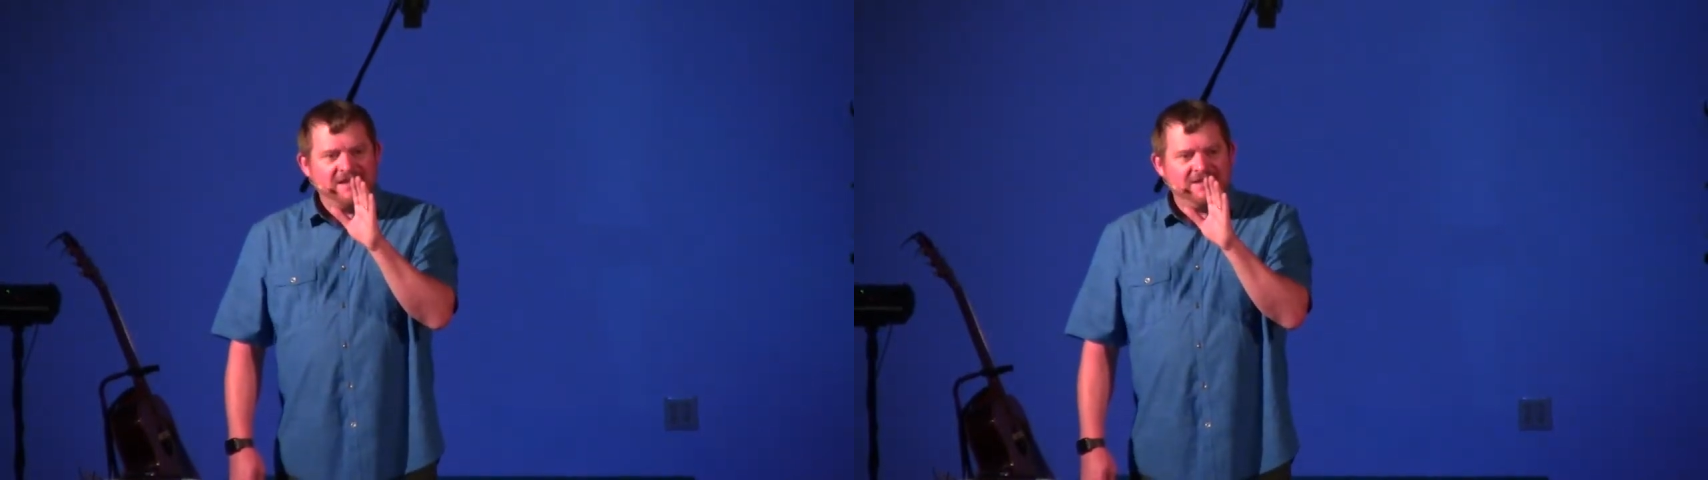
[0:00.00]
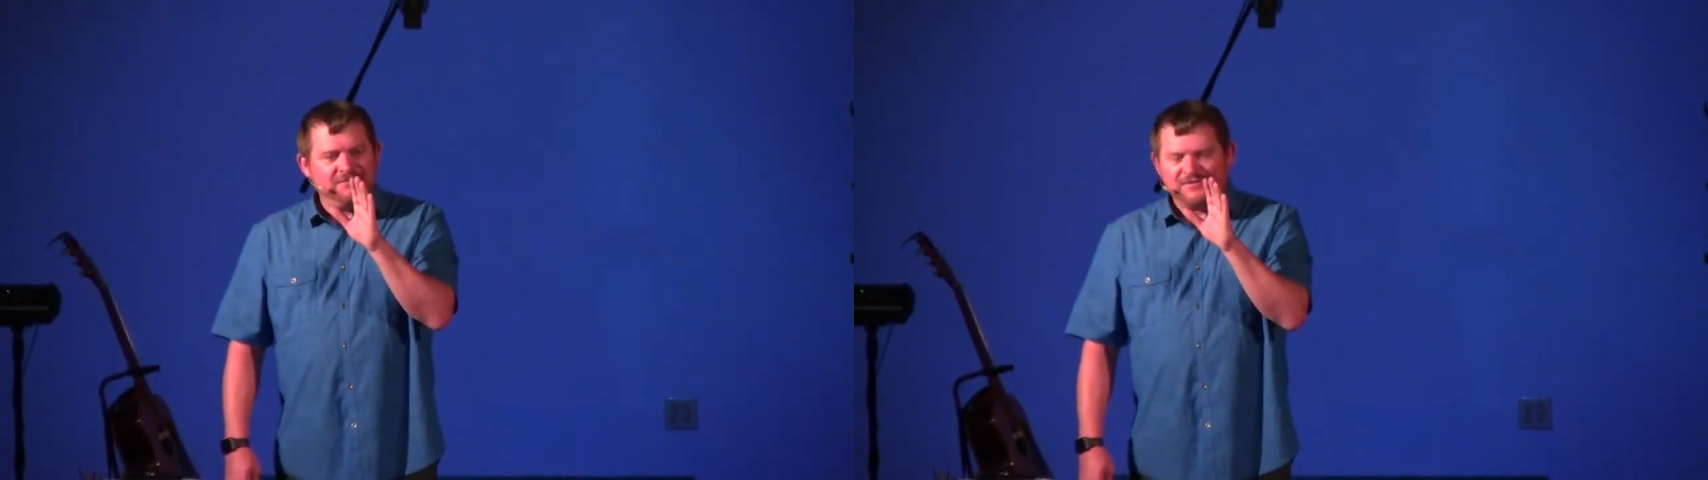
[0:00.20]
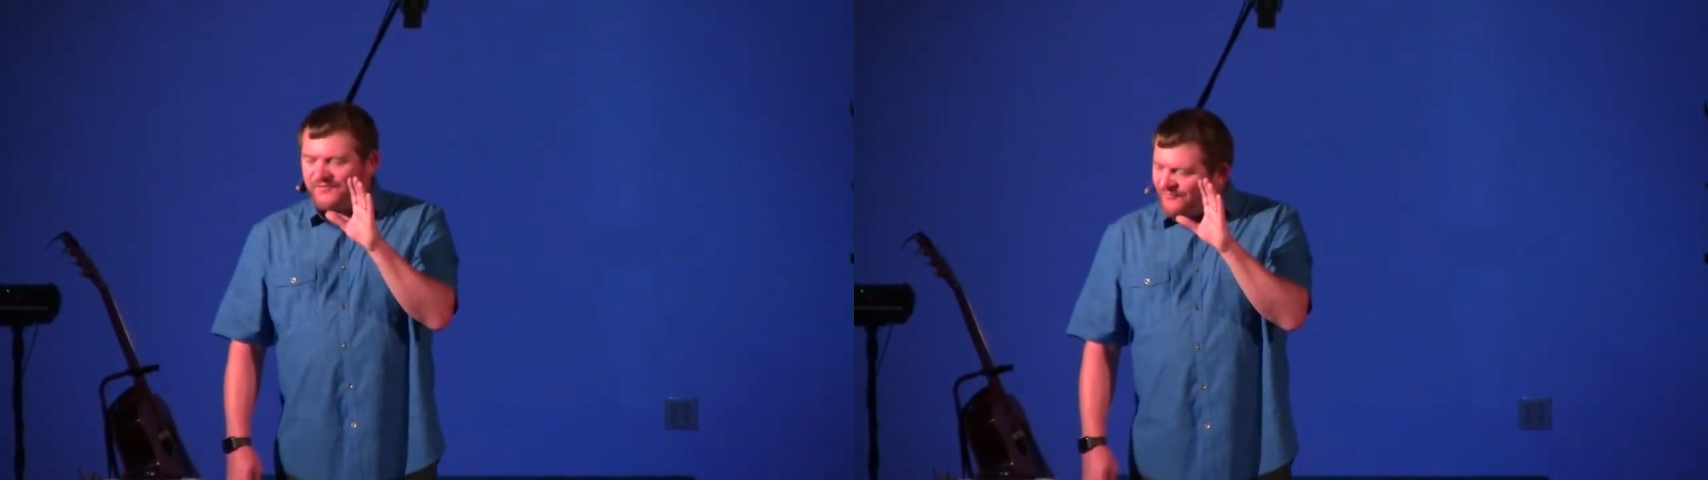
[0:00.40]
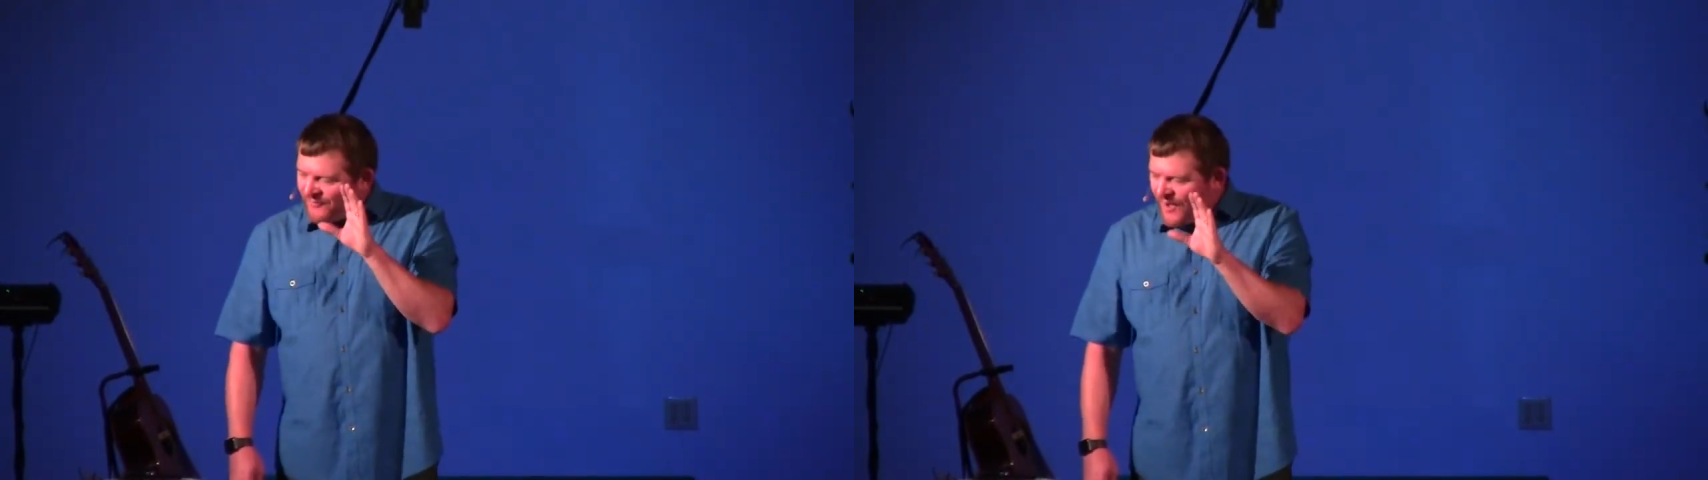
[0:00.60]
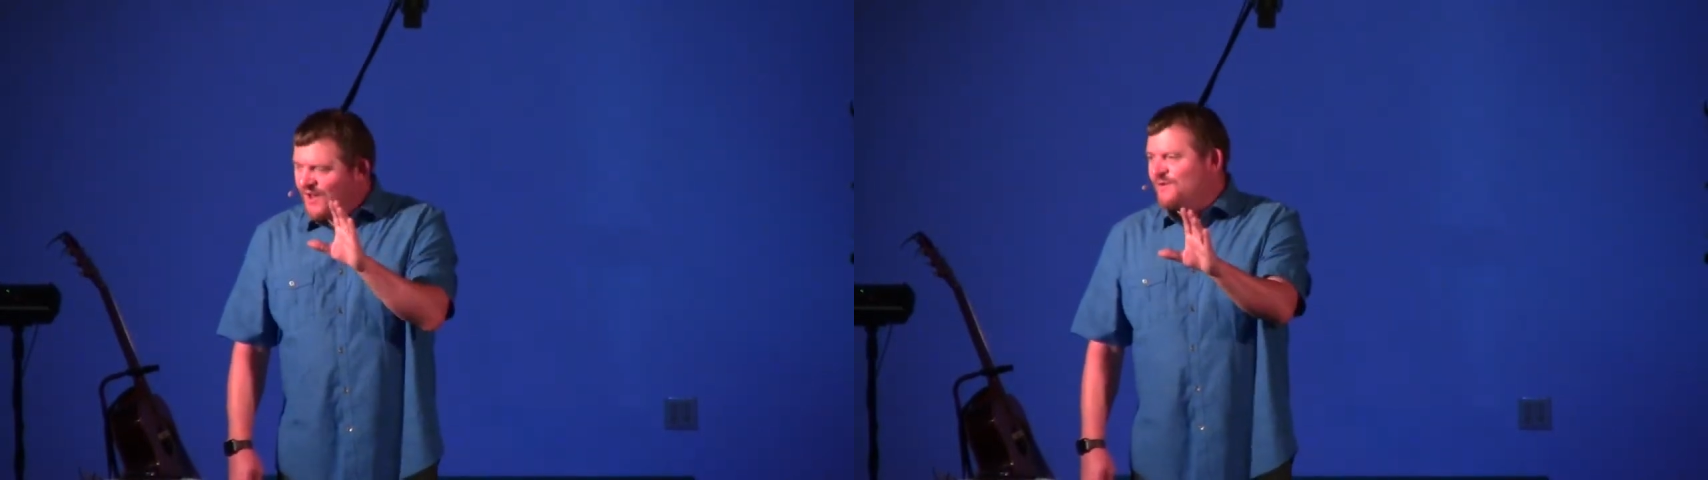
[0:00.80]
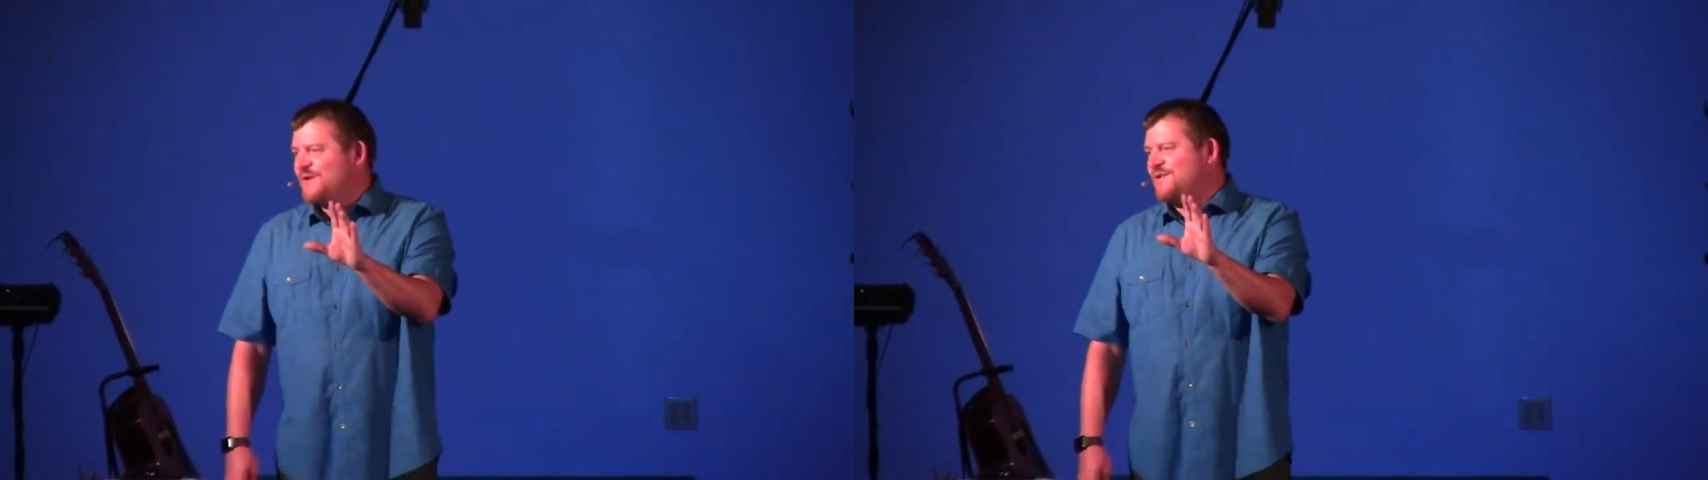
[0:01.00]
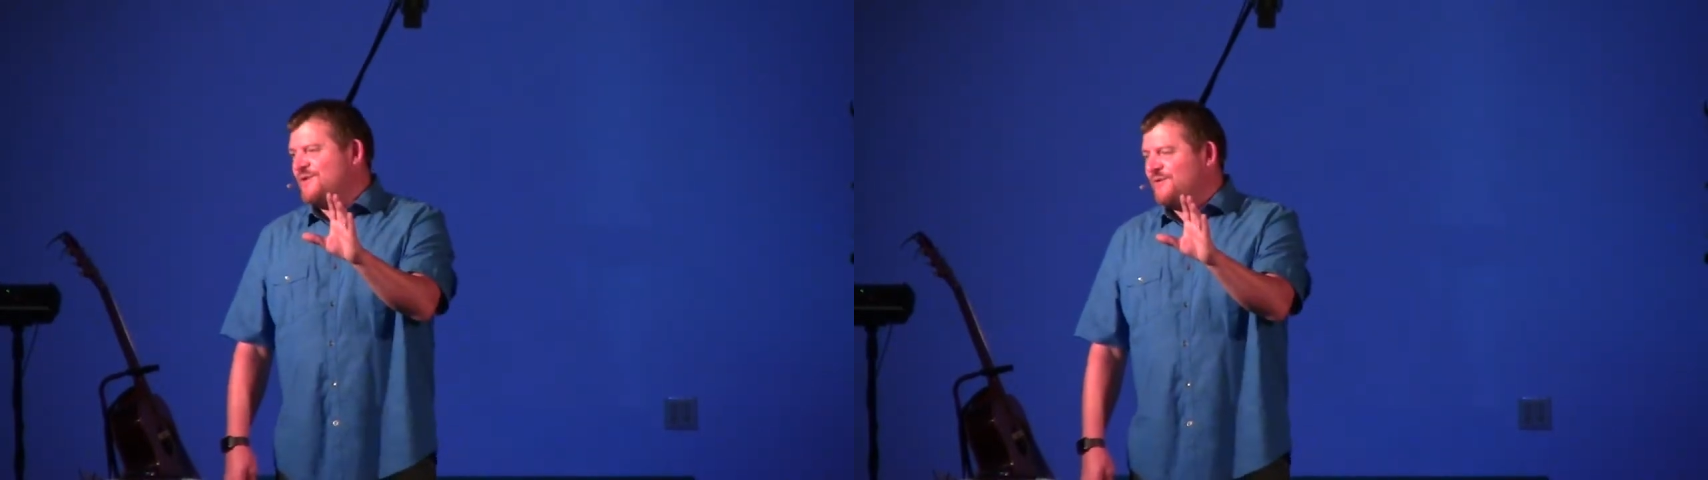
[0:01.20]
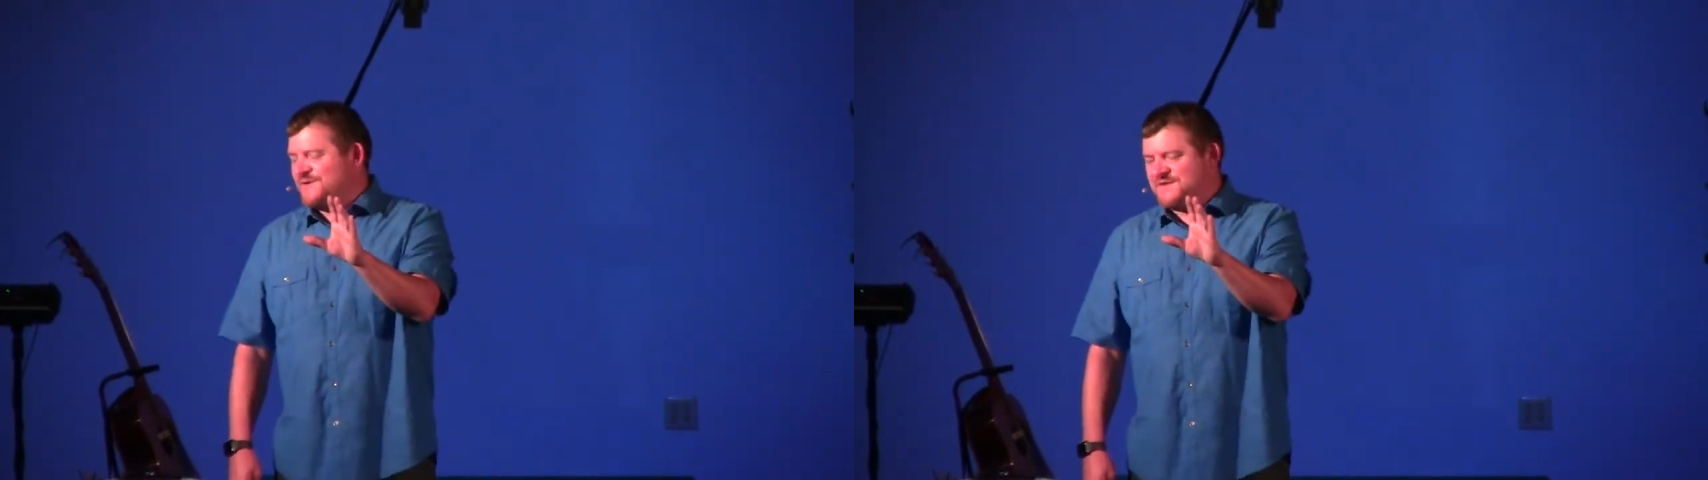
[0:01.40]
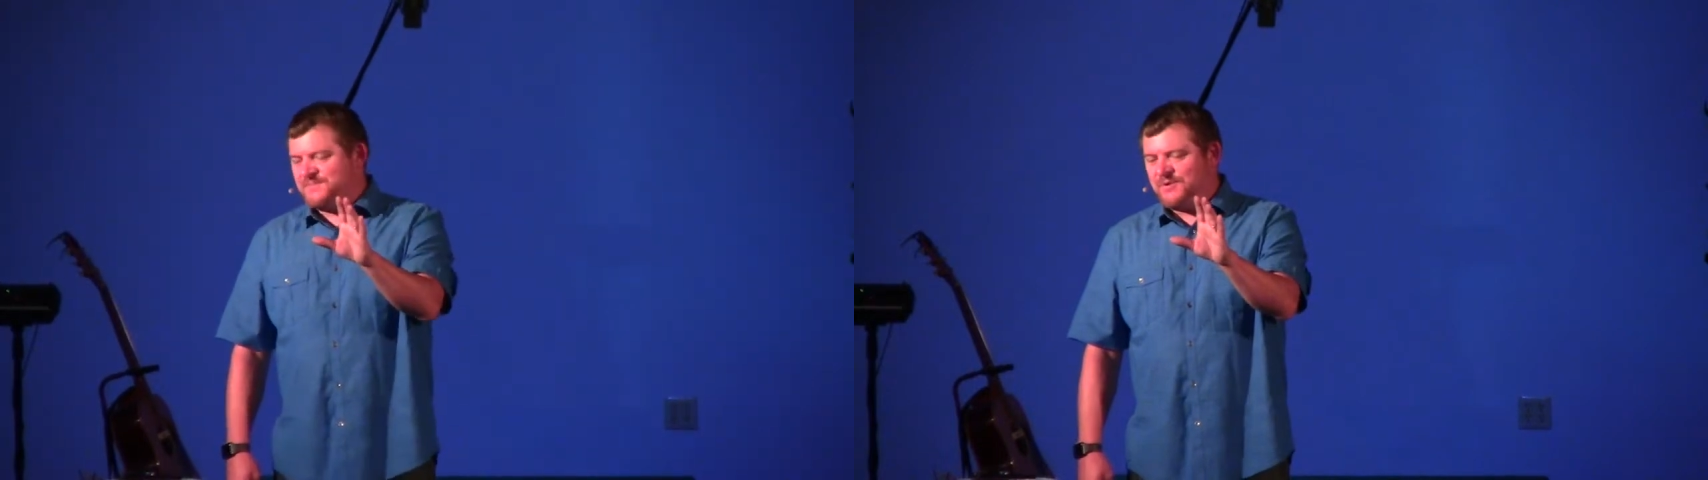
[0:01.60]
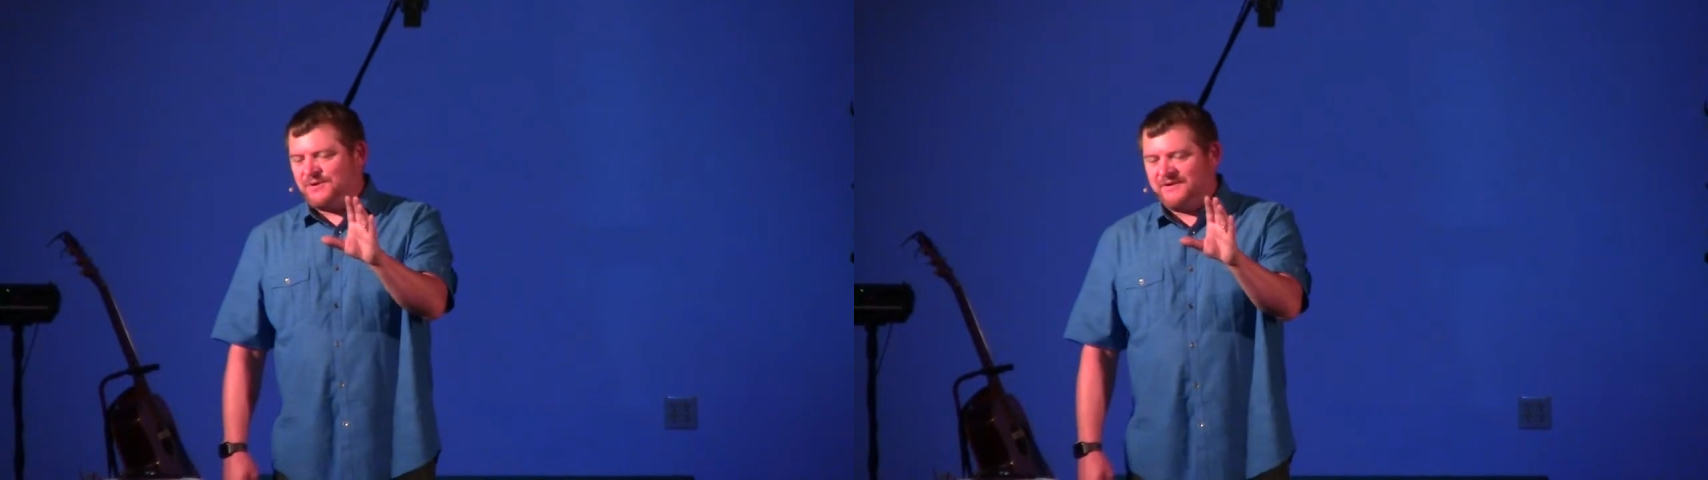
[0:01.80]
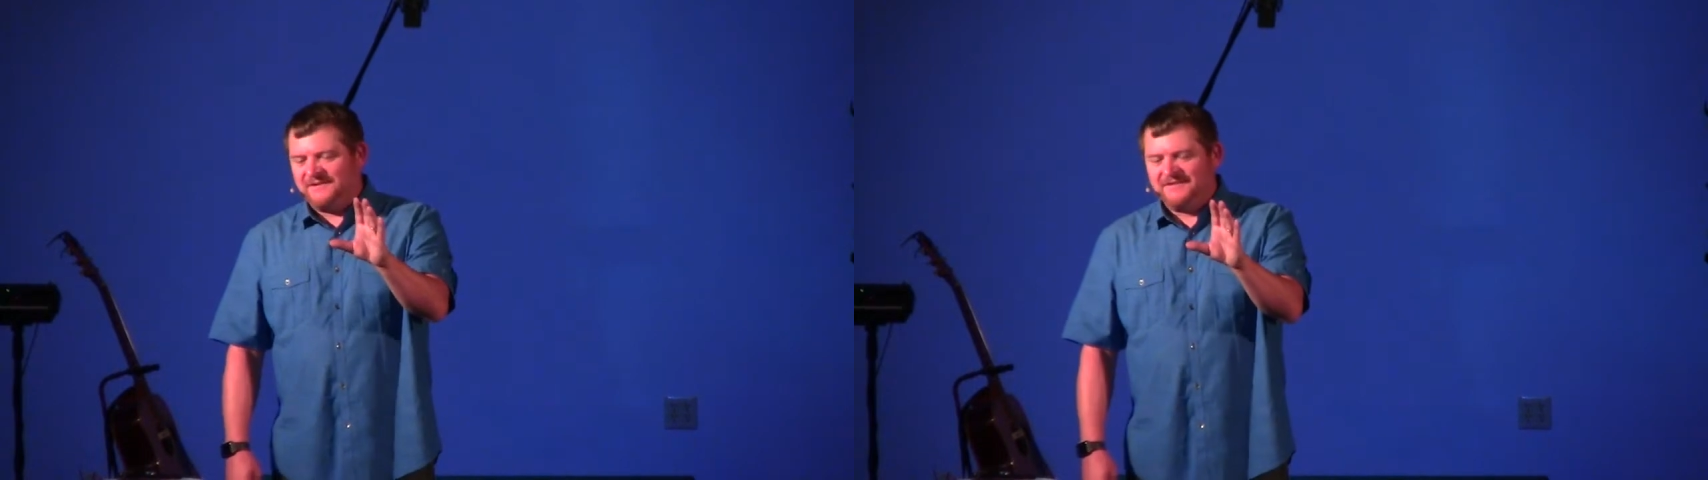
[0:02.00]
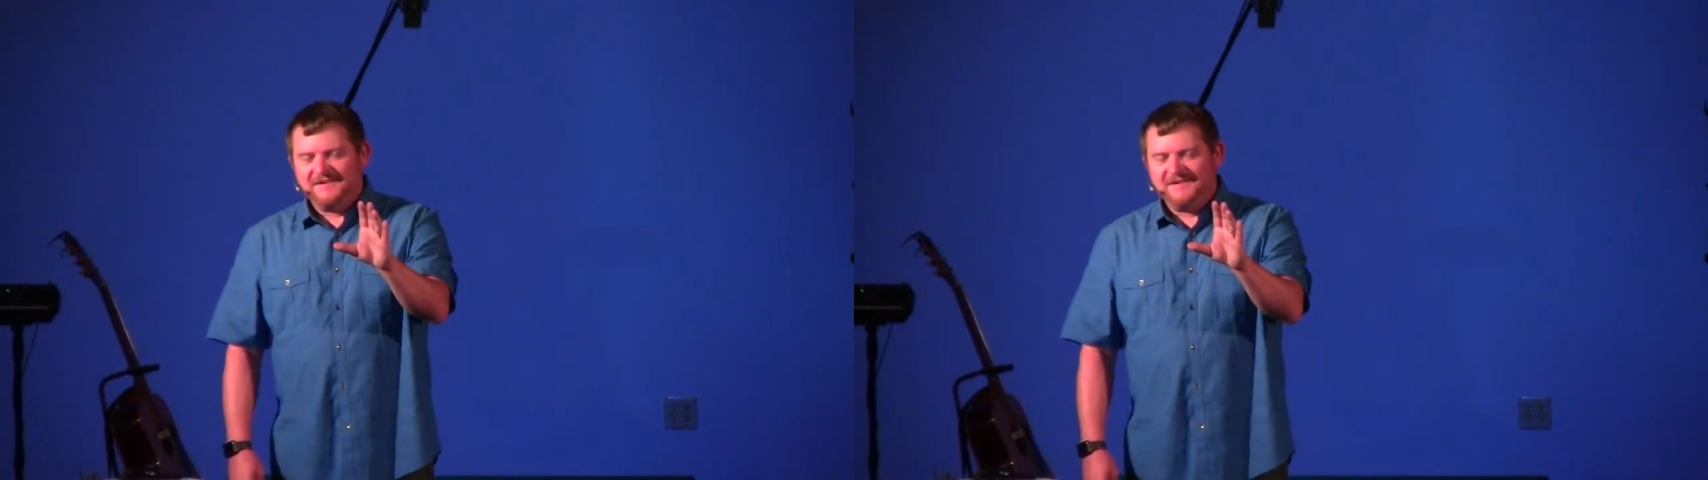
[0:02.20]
he was following the Holy Spirit.